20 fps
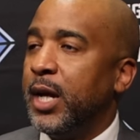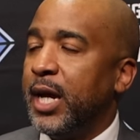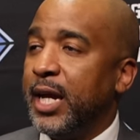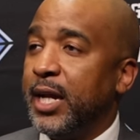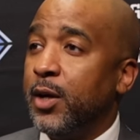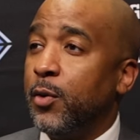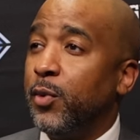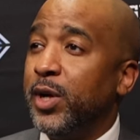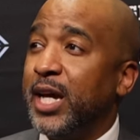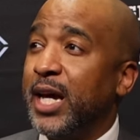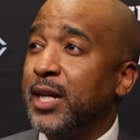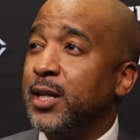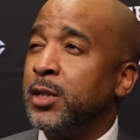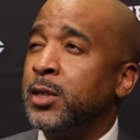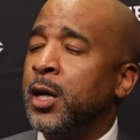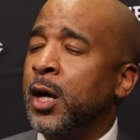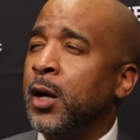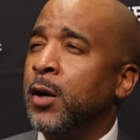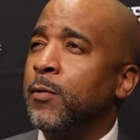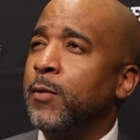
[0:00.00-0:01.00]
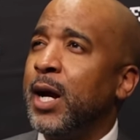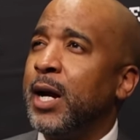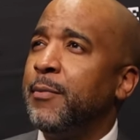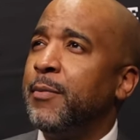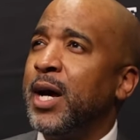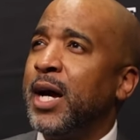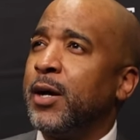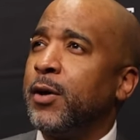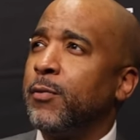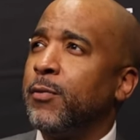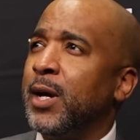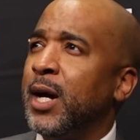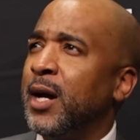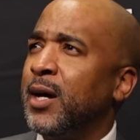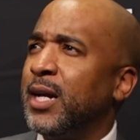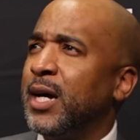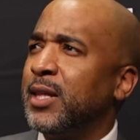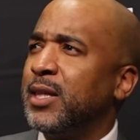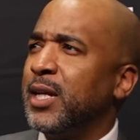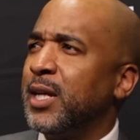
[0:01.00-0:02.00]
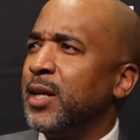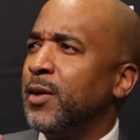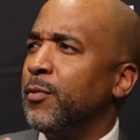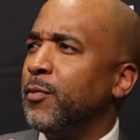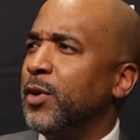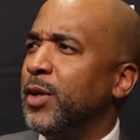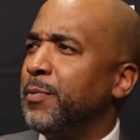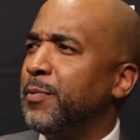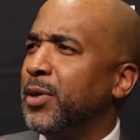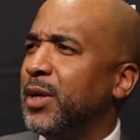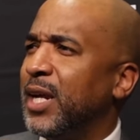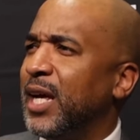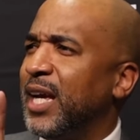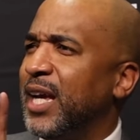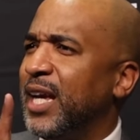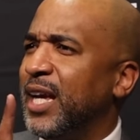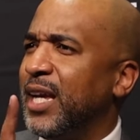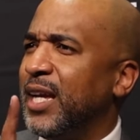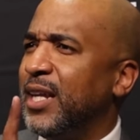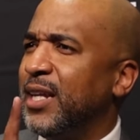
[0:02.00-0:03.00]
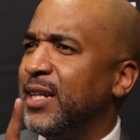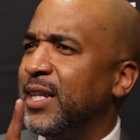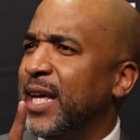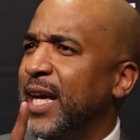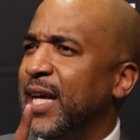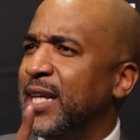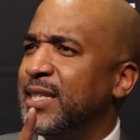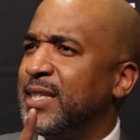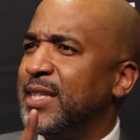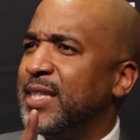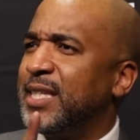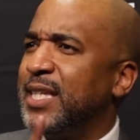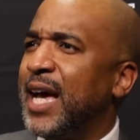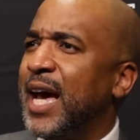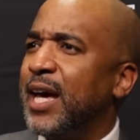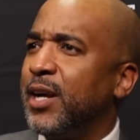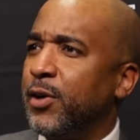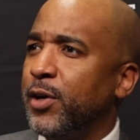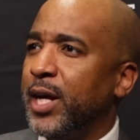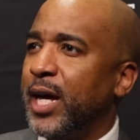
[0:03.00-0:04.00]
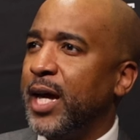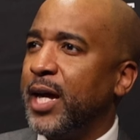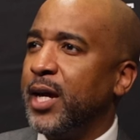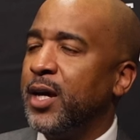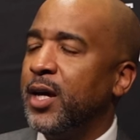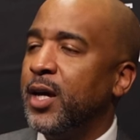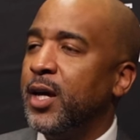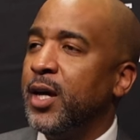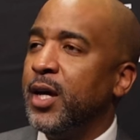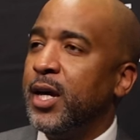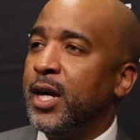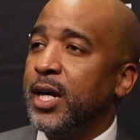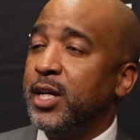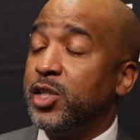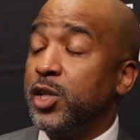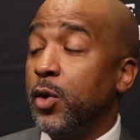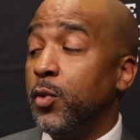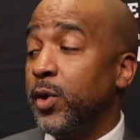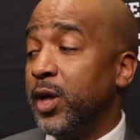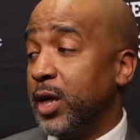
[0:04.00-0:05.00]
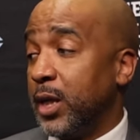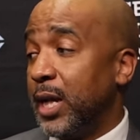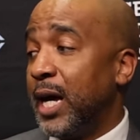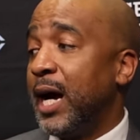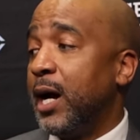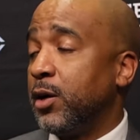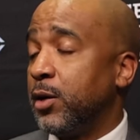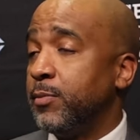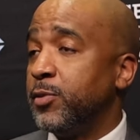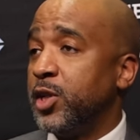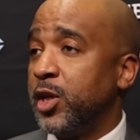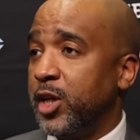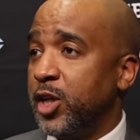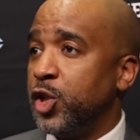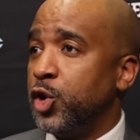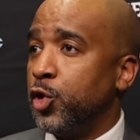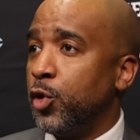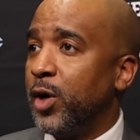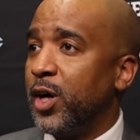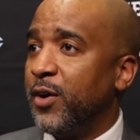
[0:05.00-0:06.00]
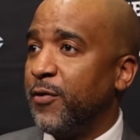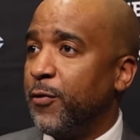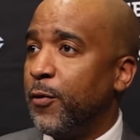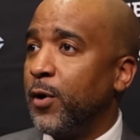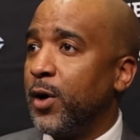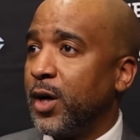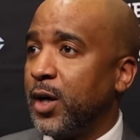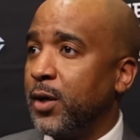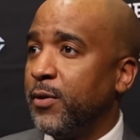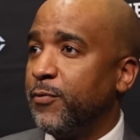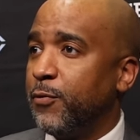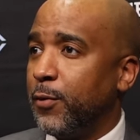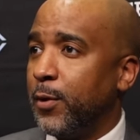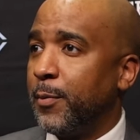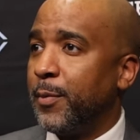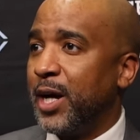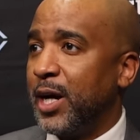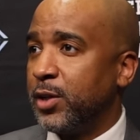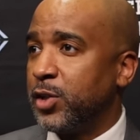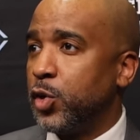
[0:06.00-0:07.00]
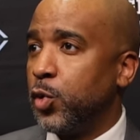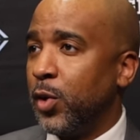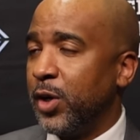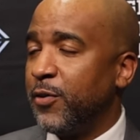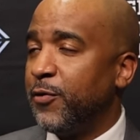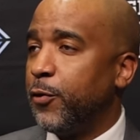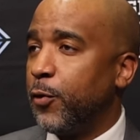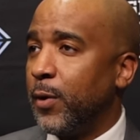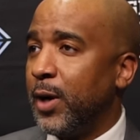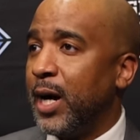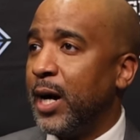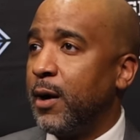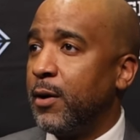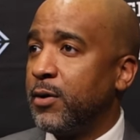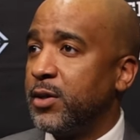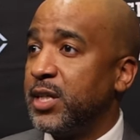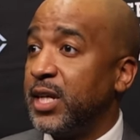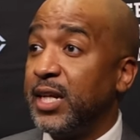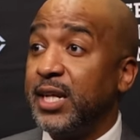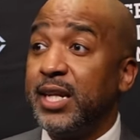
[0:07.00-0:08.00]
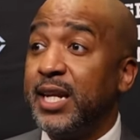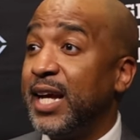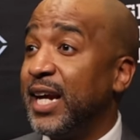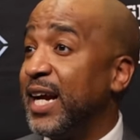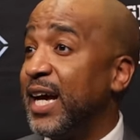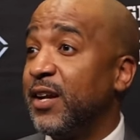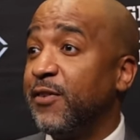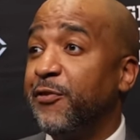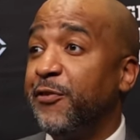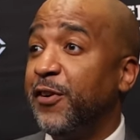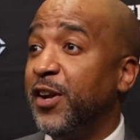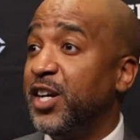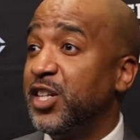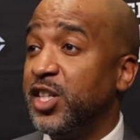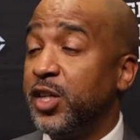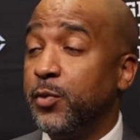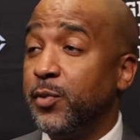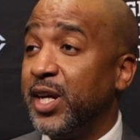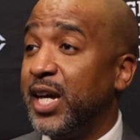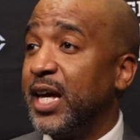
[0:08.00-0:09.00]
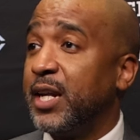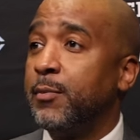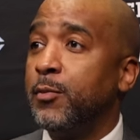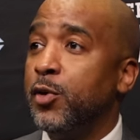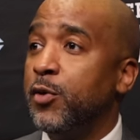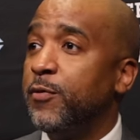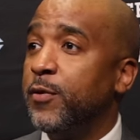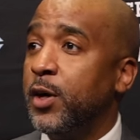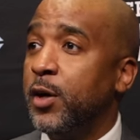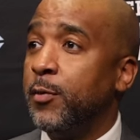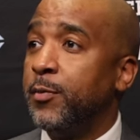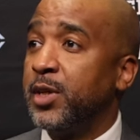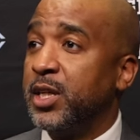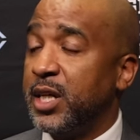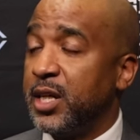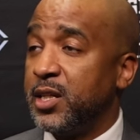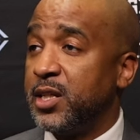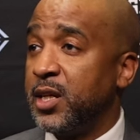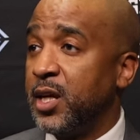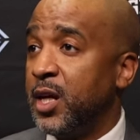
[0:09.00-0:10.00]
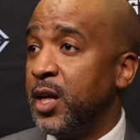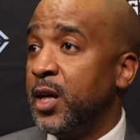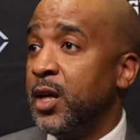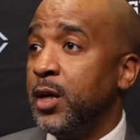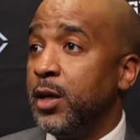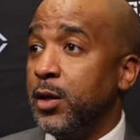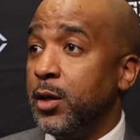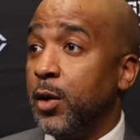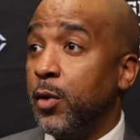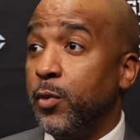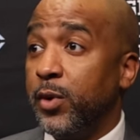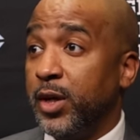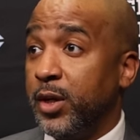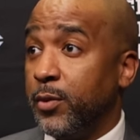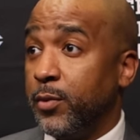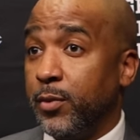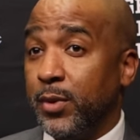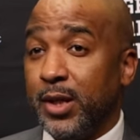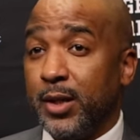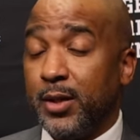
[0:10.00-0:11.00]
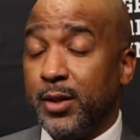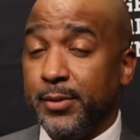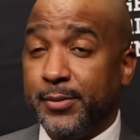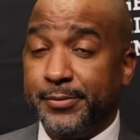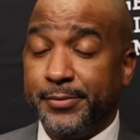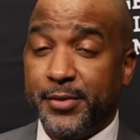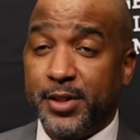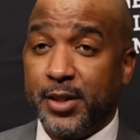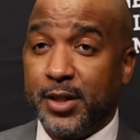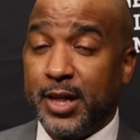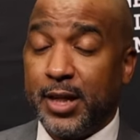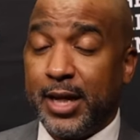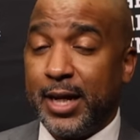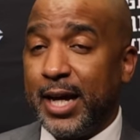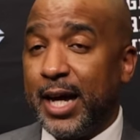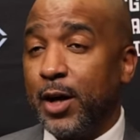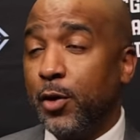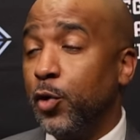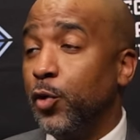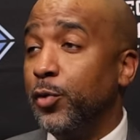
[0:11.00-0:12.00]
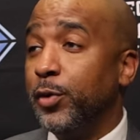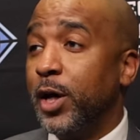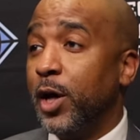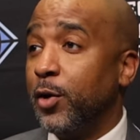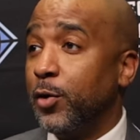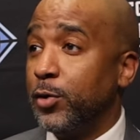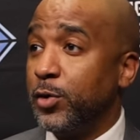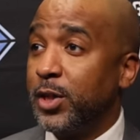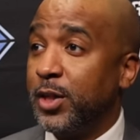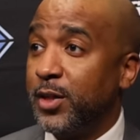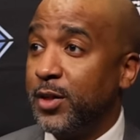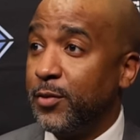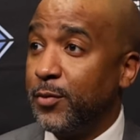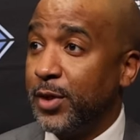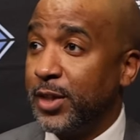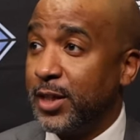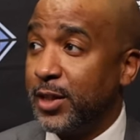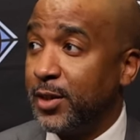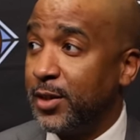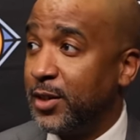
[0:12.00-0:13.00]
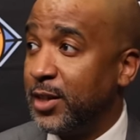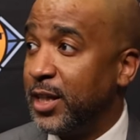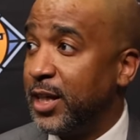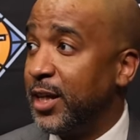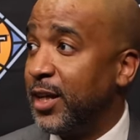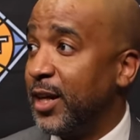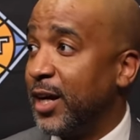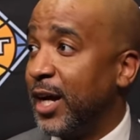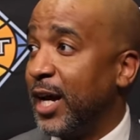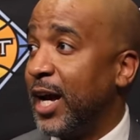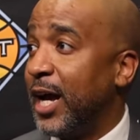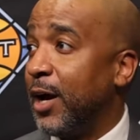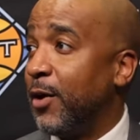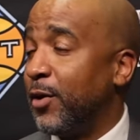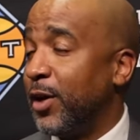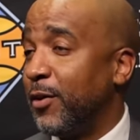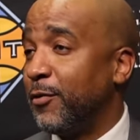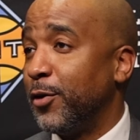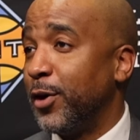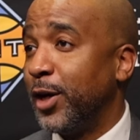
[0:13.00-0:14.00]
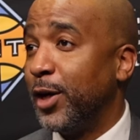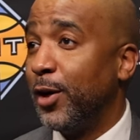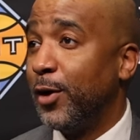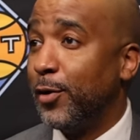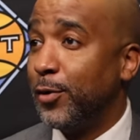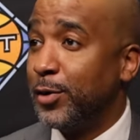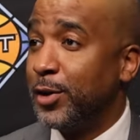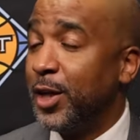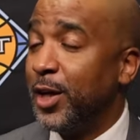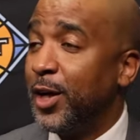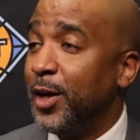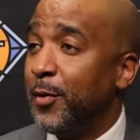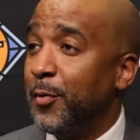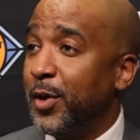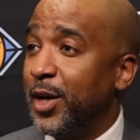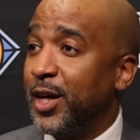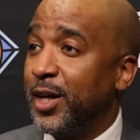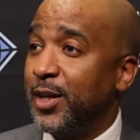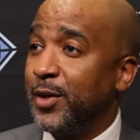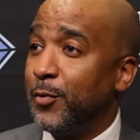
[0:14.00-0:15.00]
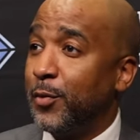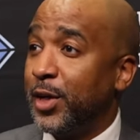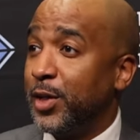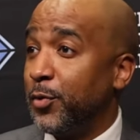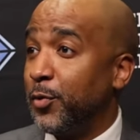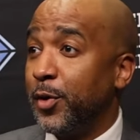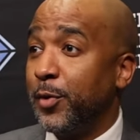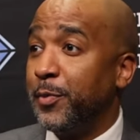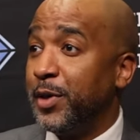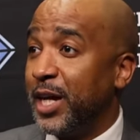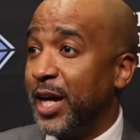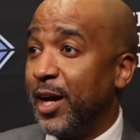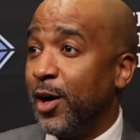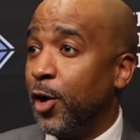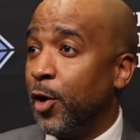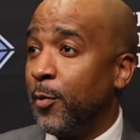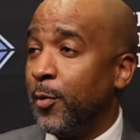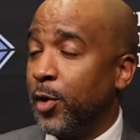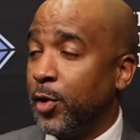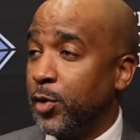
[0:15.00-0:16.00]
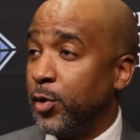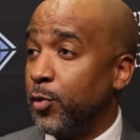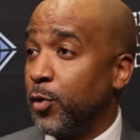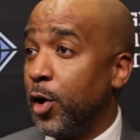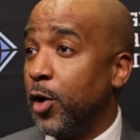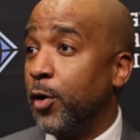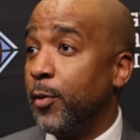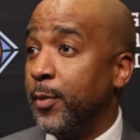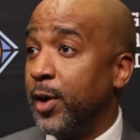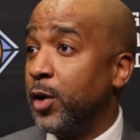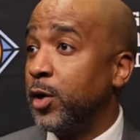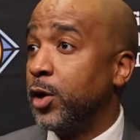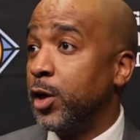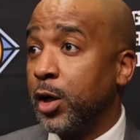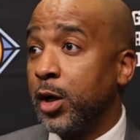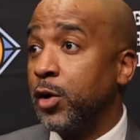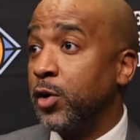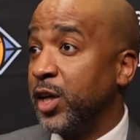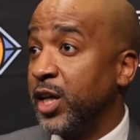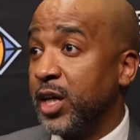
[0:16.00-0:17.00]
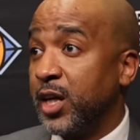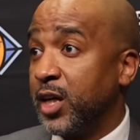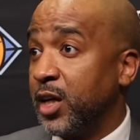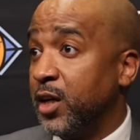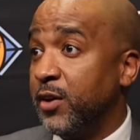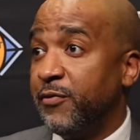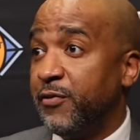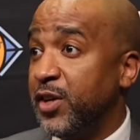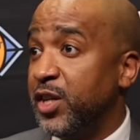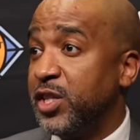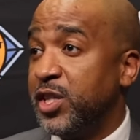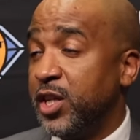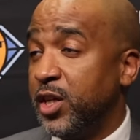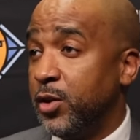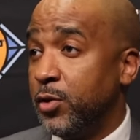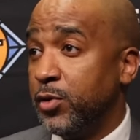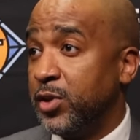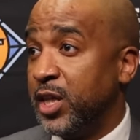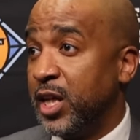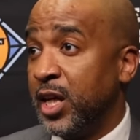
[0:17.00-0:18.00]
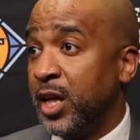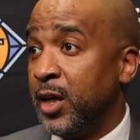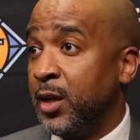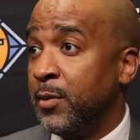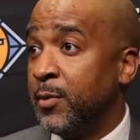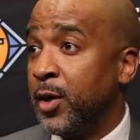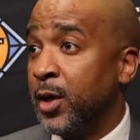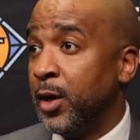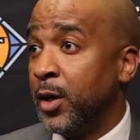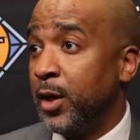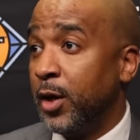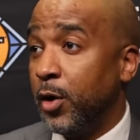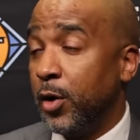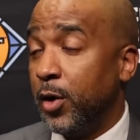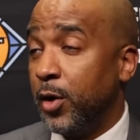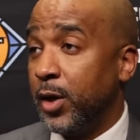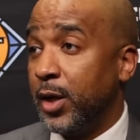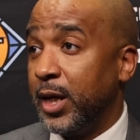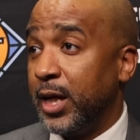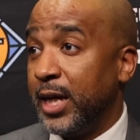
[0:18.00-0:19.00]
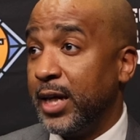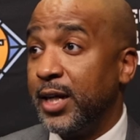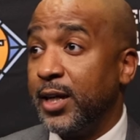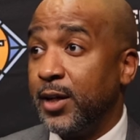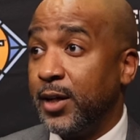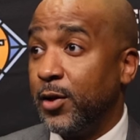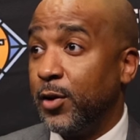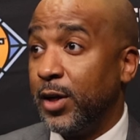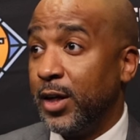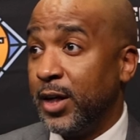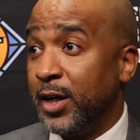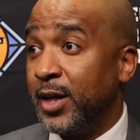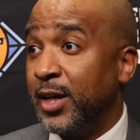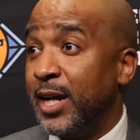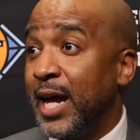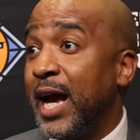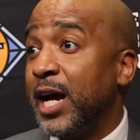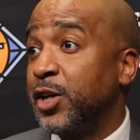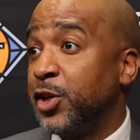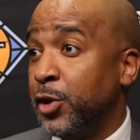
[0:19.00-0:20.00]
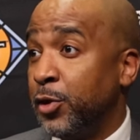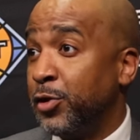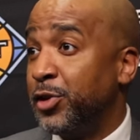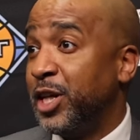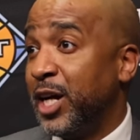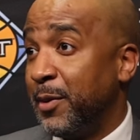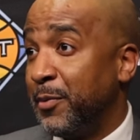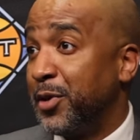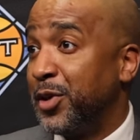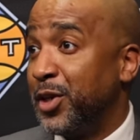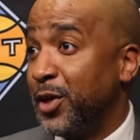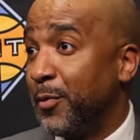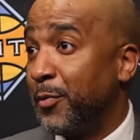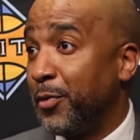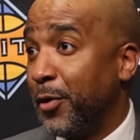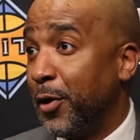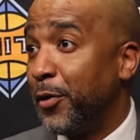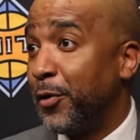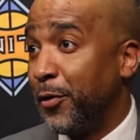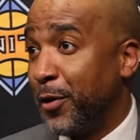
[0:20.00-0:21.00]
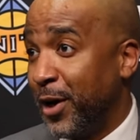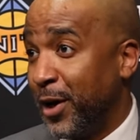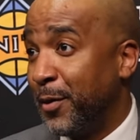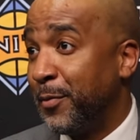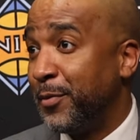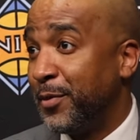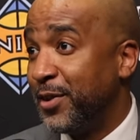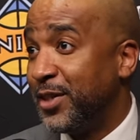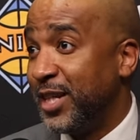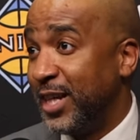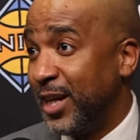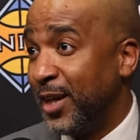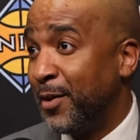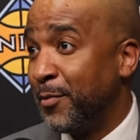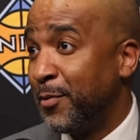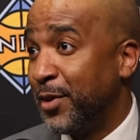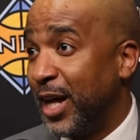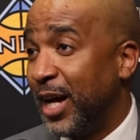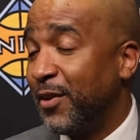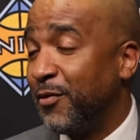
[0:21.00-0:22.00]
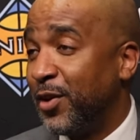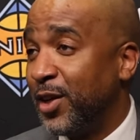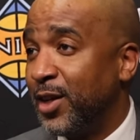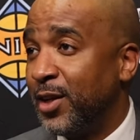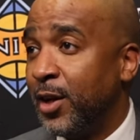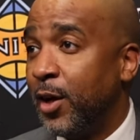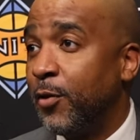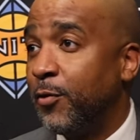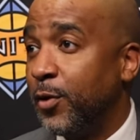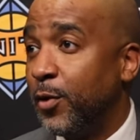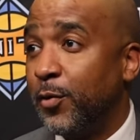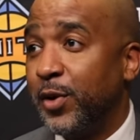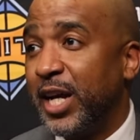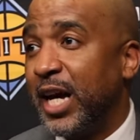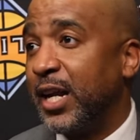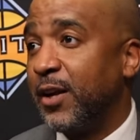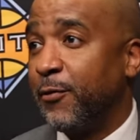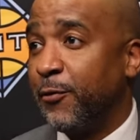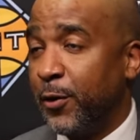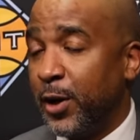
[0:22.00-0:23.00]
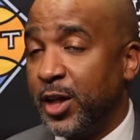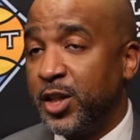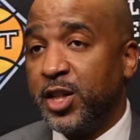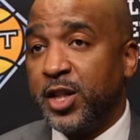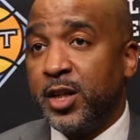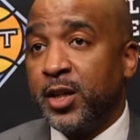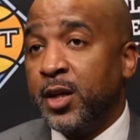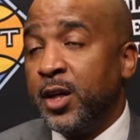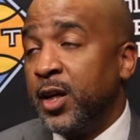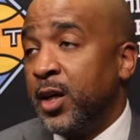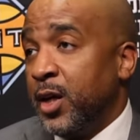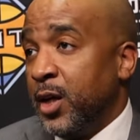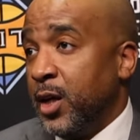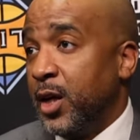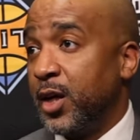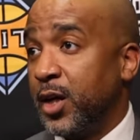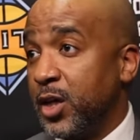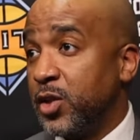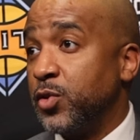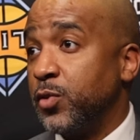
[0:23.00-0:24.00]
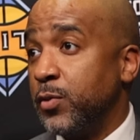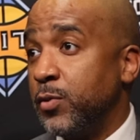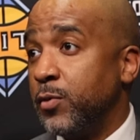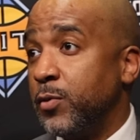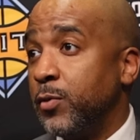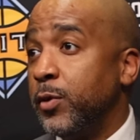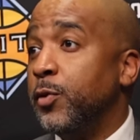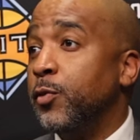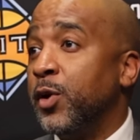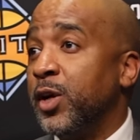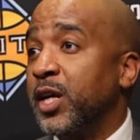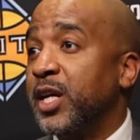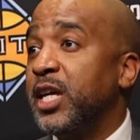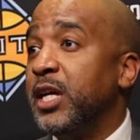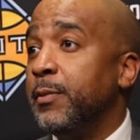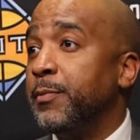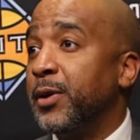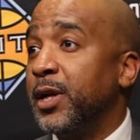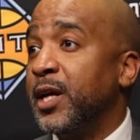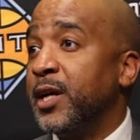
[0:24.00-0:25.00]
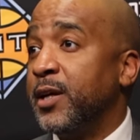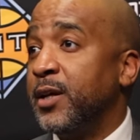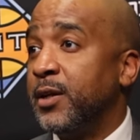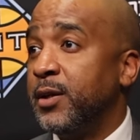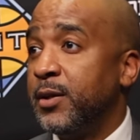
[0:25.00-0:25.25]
And then we had to turn right back around, I think, and we played that Saturday. And so we allowed them to enjoy it for about 24 hours, and then they got to flush it. We got to move on because, you know, who knows with the seeding and however it goes, but whether we'll be at home or on the road, but you're going to get a good VCU team and a national championship program team like Villanova. We got to flush it because we want to keep playing.